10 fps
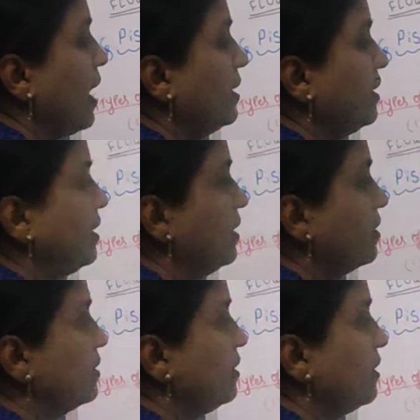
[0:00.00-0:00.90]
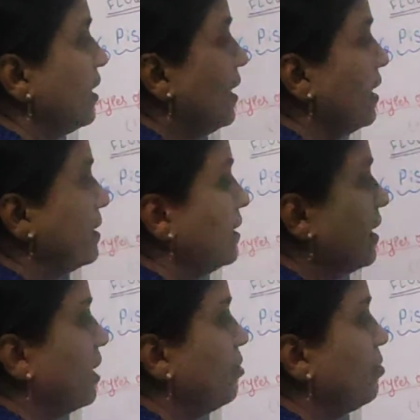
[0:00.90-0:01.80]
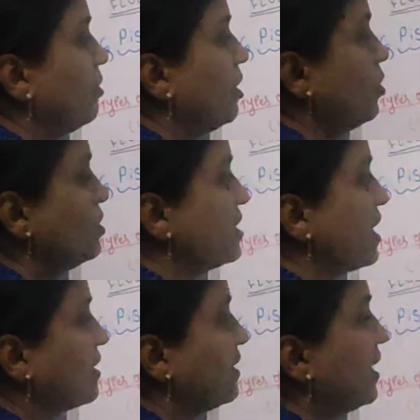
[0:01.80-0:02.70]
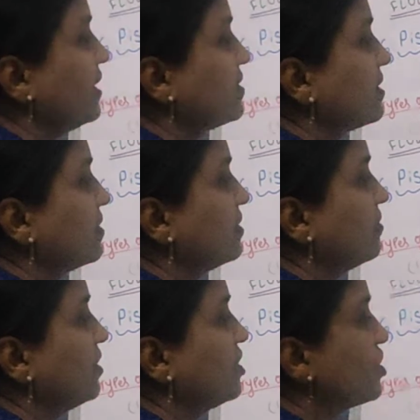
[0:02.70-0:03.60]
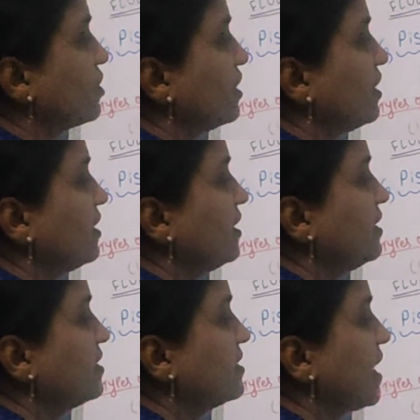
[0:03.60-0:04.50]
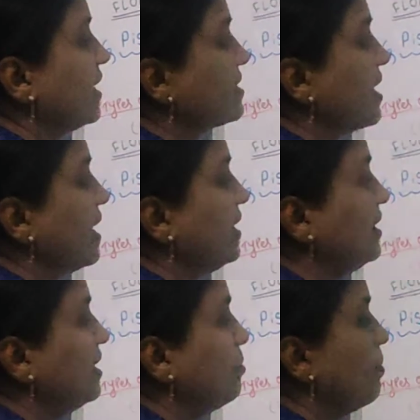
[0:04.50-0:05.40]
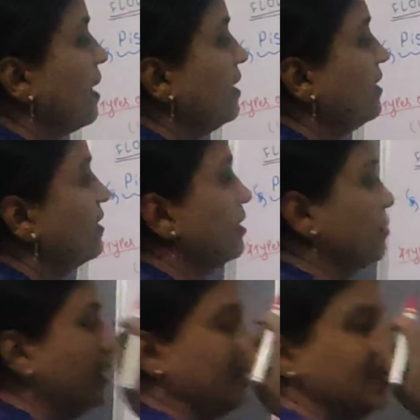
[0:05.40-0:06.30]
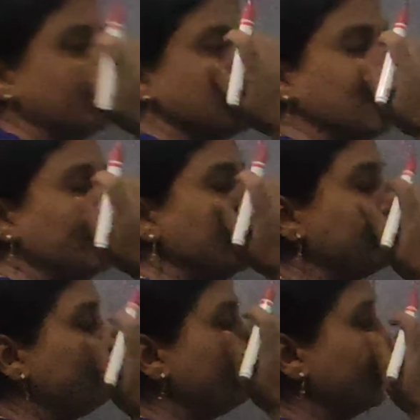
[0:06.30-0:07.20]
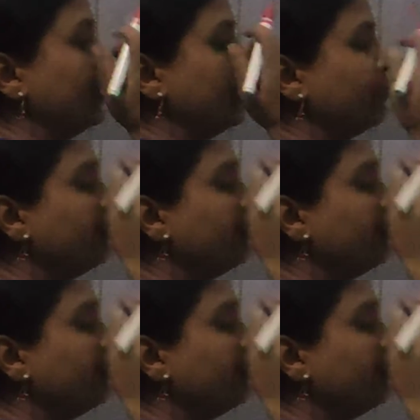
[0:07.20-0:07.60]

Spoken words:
And here the embryo sac takes a curvature. It is slightly bended anamata. It is slightly bended.